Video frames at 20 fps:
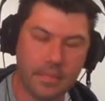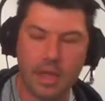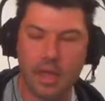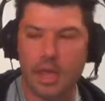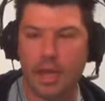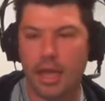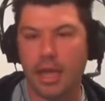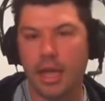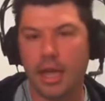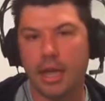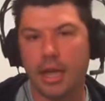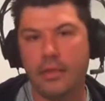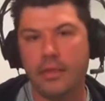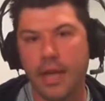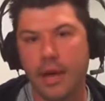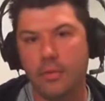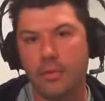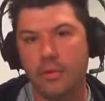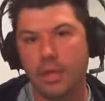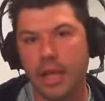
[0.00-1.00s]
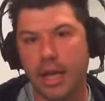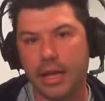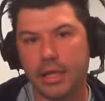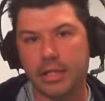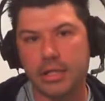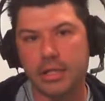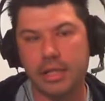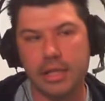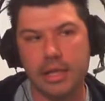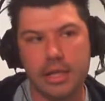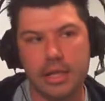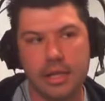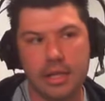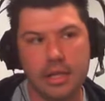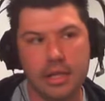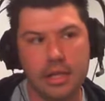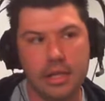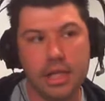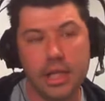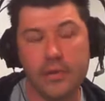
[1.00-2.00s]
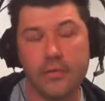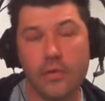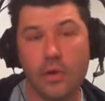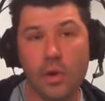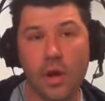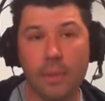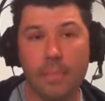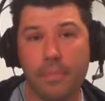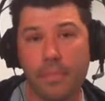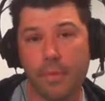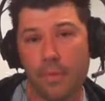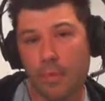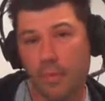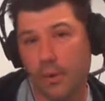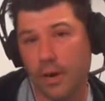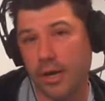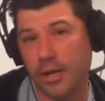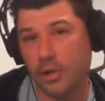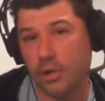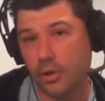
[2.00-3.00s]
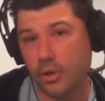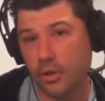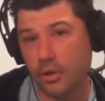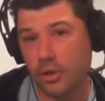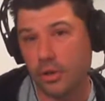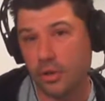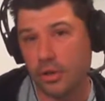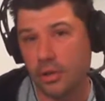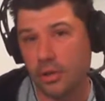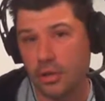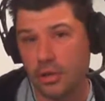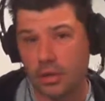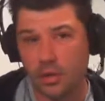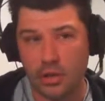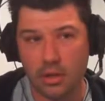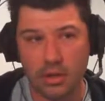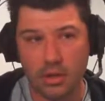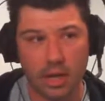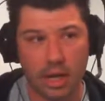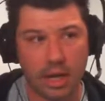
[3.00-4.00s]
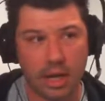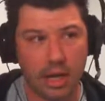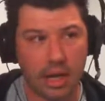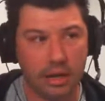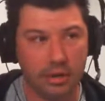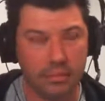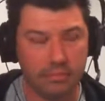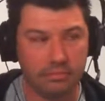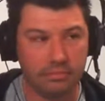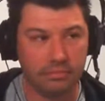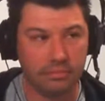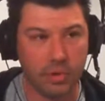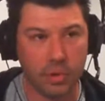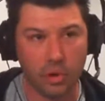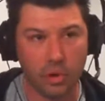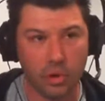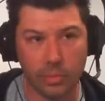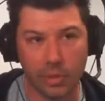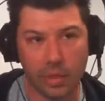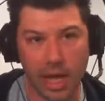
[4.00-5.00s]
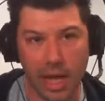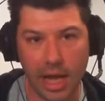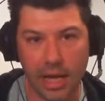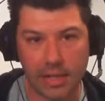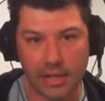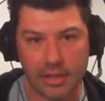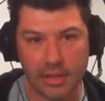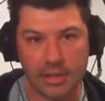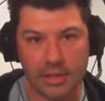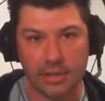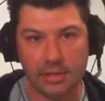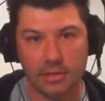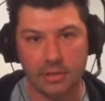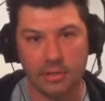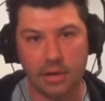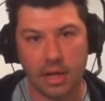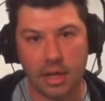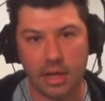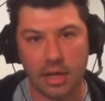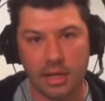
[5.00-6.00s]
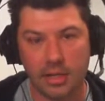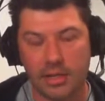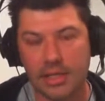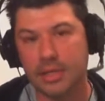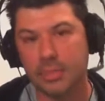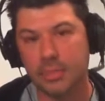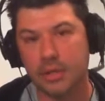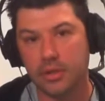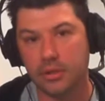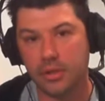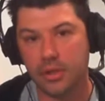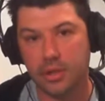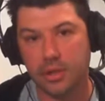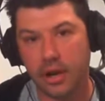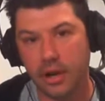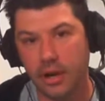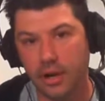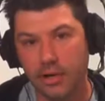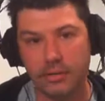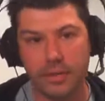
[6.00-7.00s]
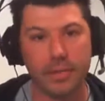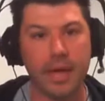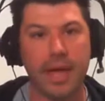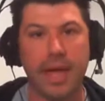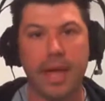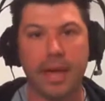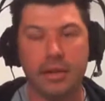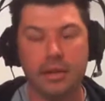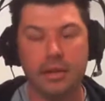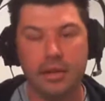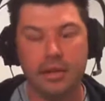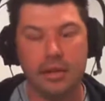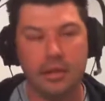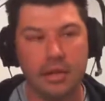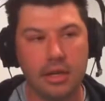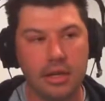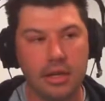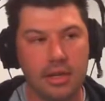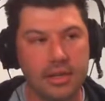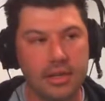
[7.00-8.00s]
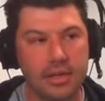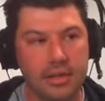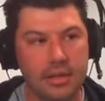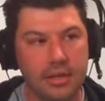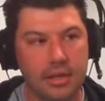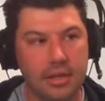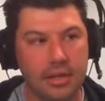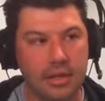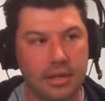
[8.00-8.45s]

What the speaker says: and that will actually give you a pretty good normalized dispel straight off the bat. It's